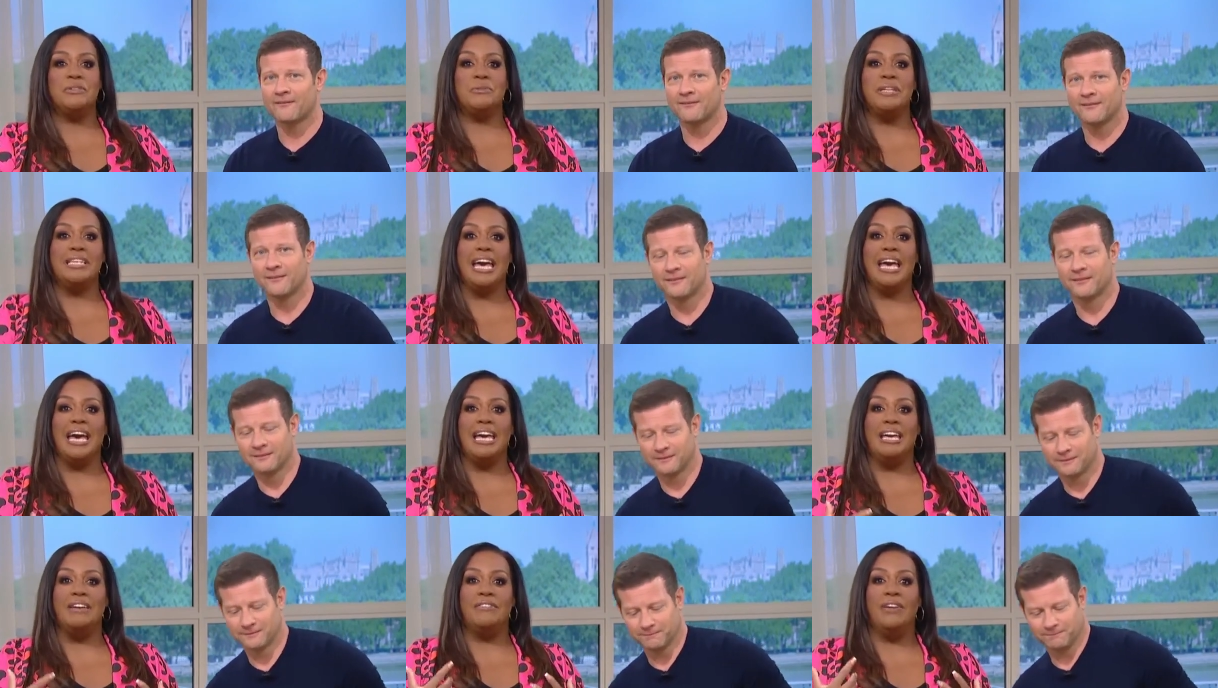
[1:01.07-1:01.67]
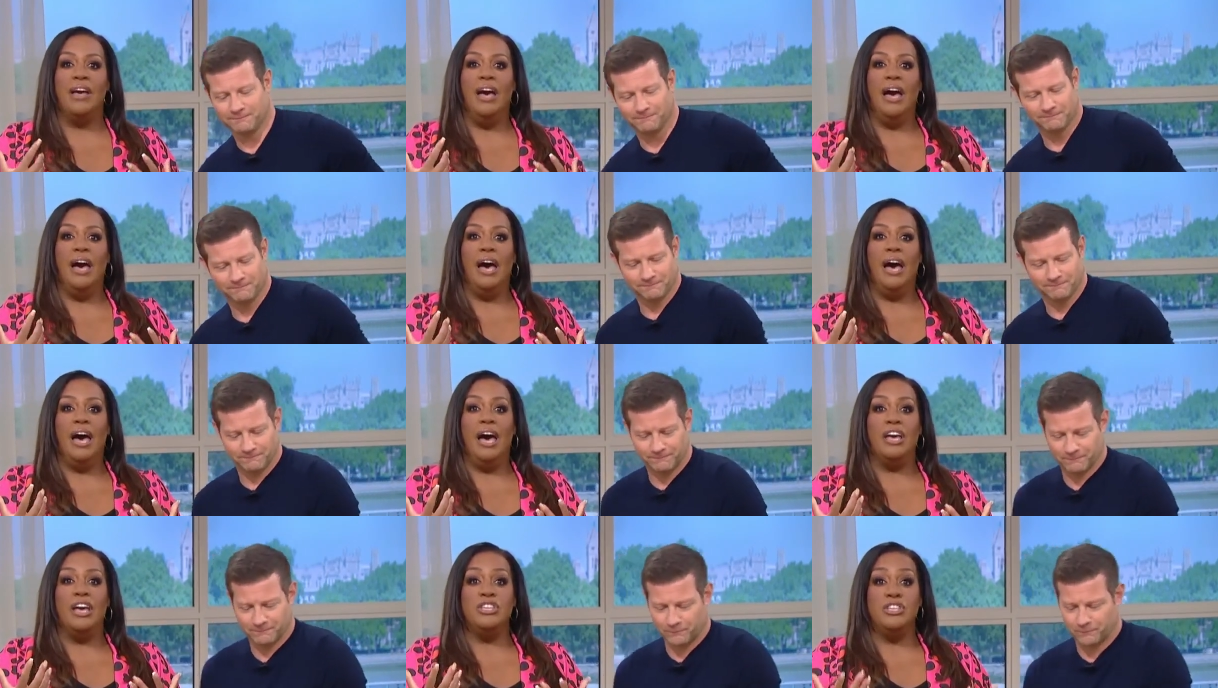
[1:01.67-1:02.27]
Speaker 1: we gave
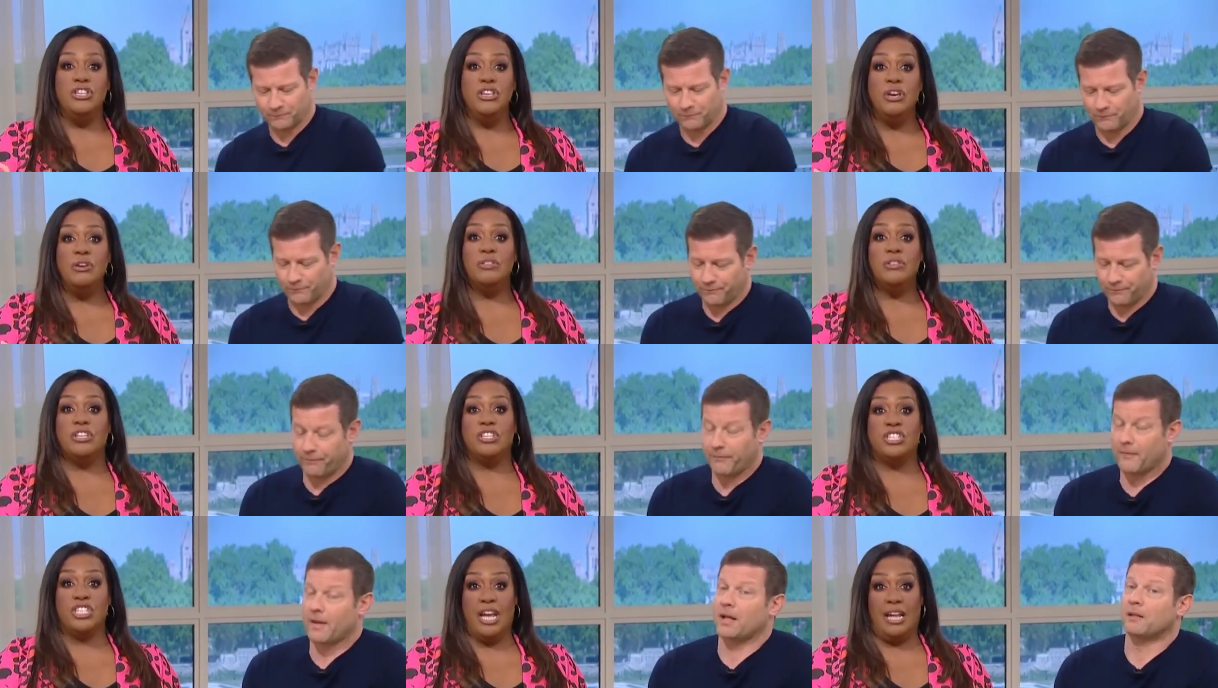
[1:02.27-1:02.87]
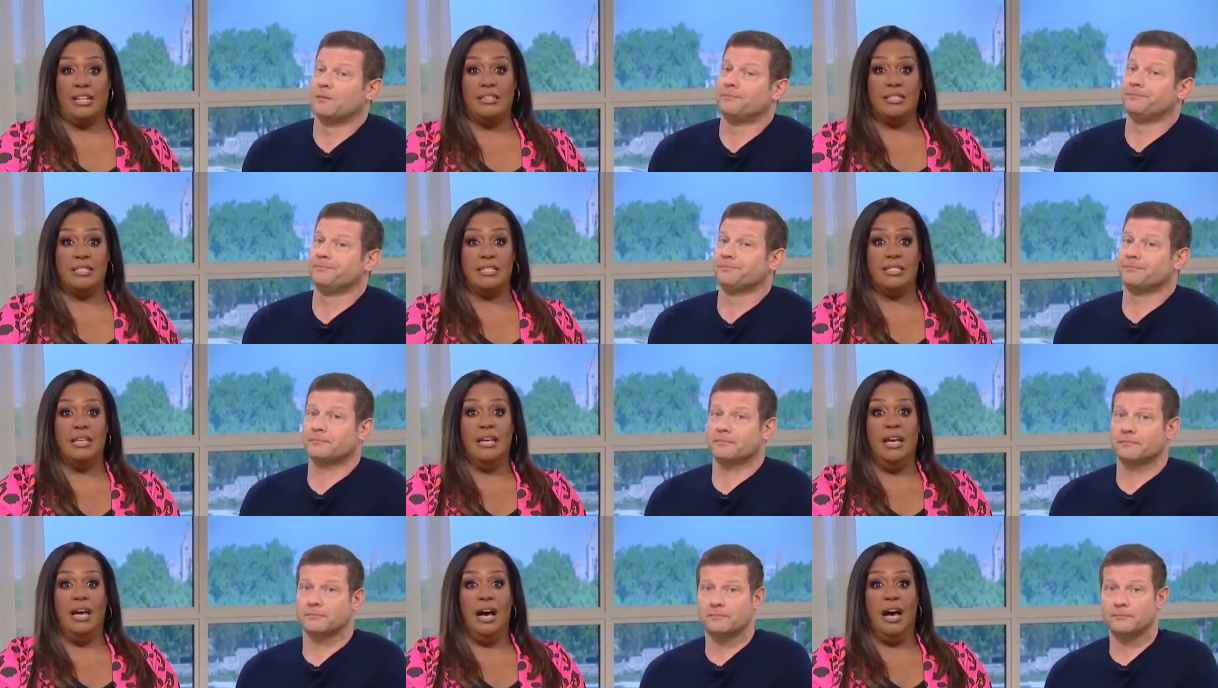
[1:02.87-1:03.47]
uh, you the
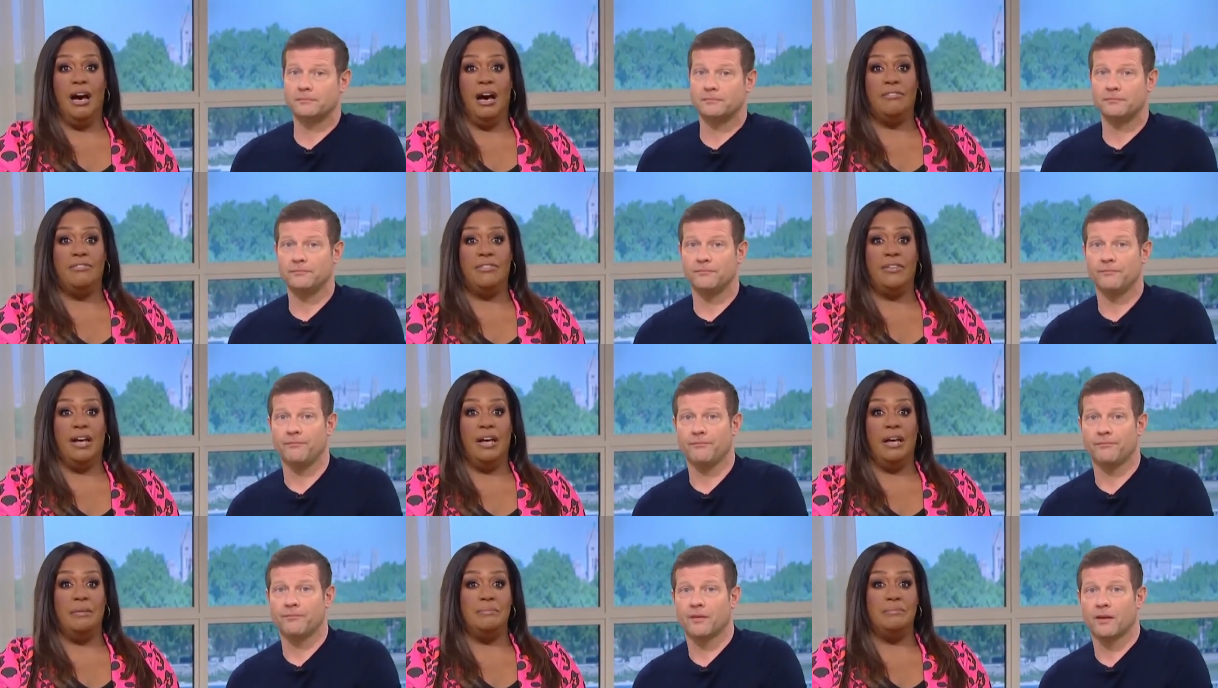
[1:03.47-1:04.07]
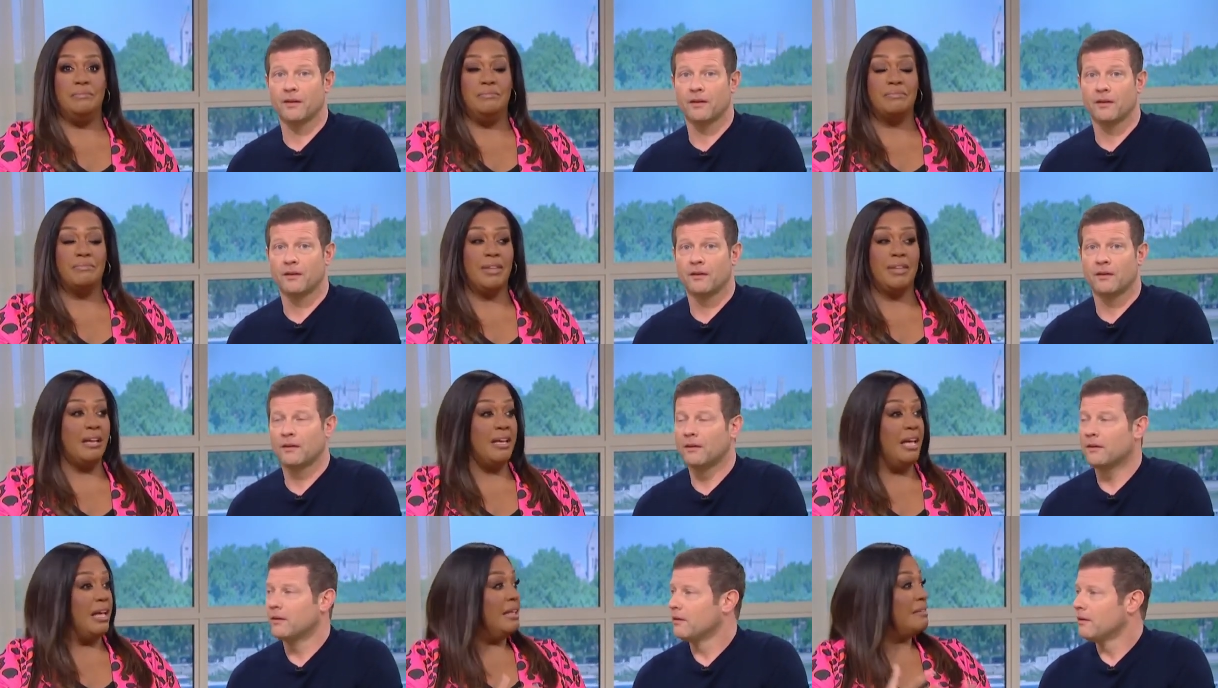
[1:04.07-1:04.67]
chance of um,
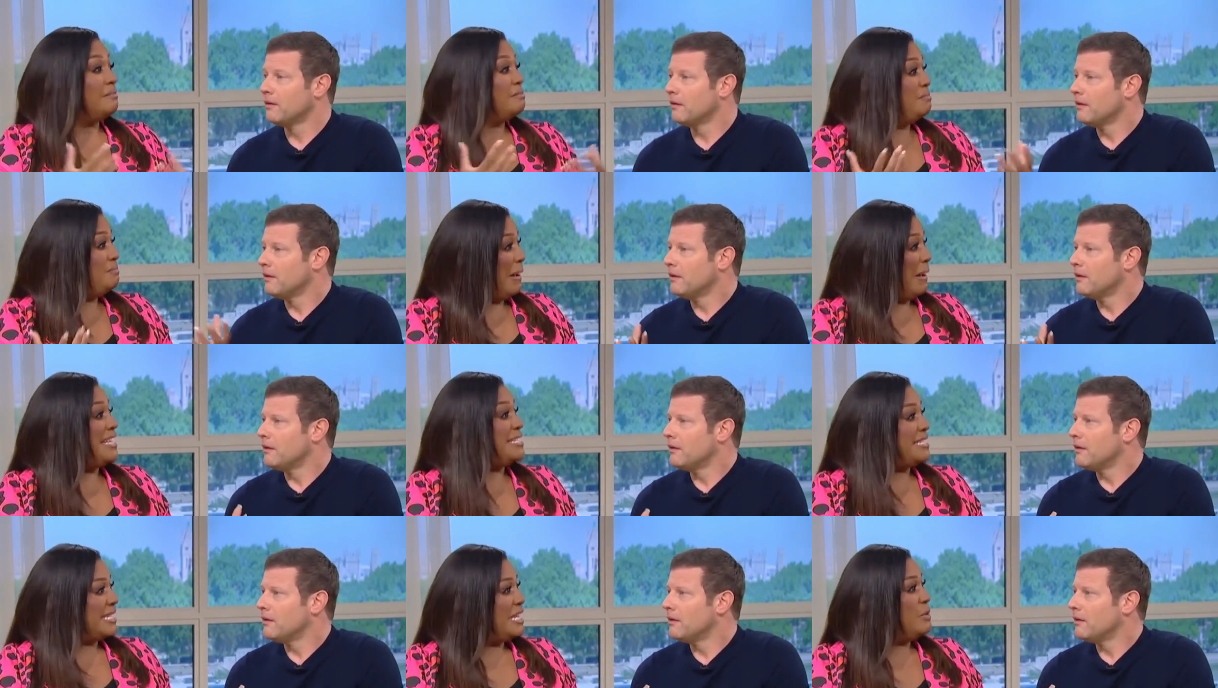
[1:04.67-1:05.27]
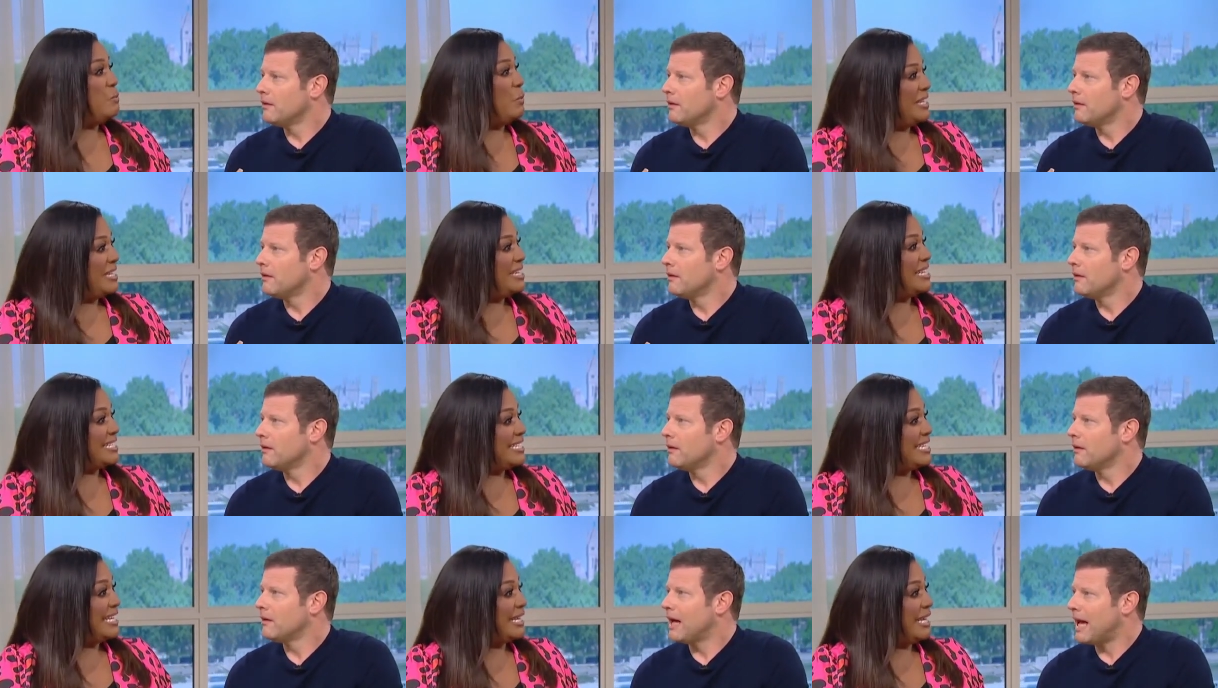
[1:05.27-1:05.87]
basically winning
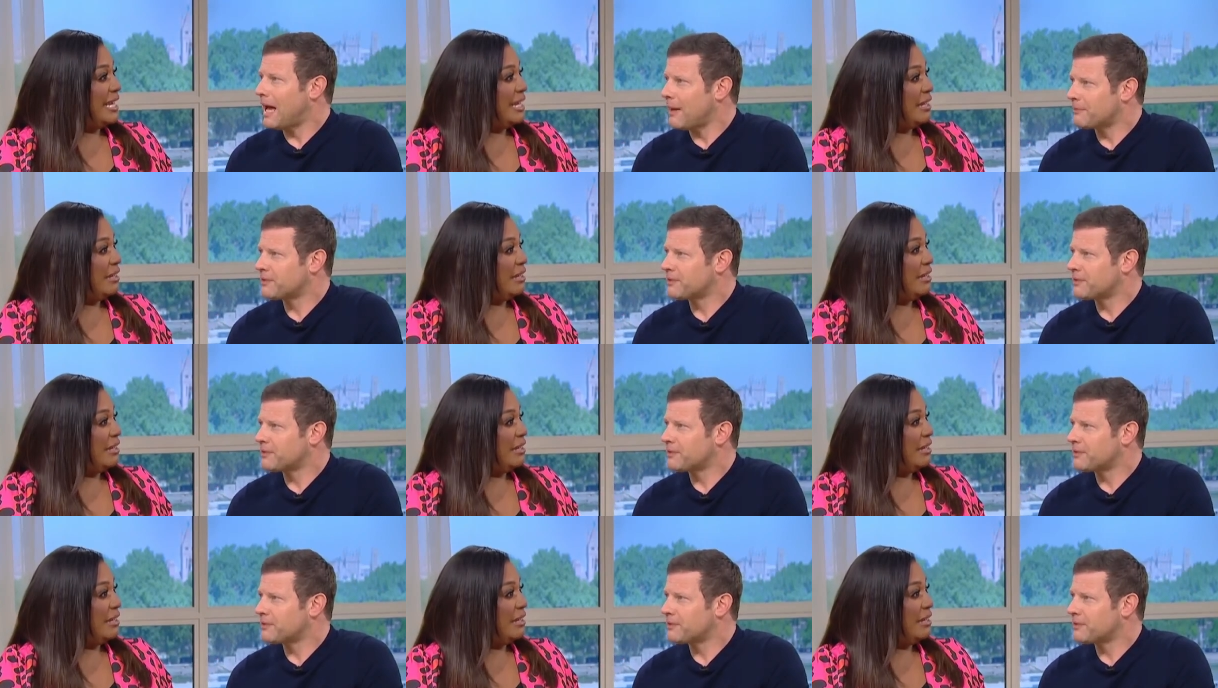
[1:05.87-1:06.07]
a ticket.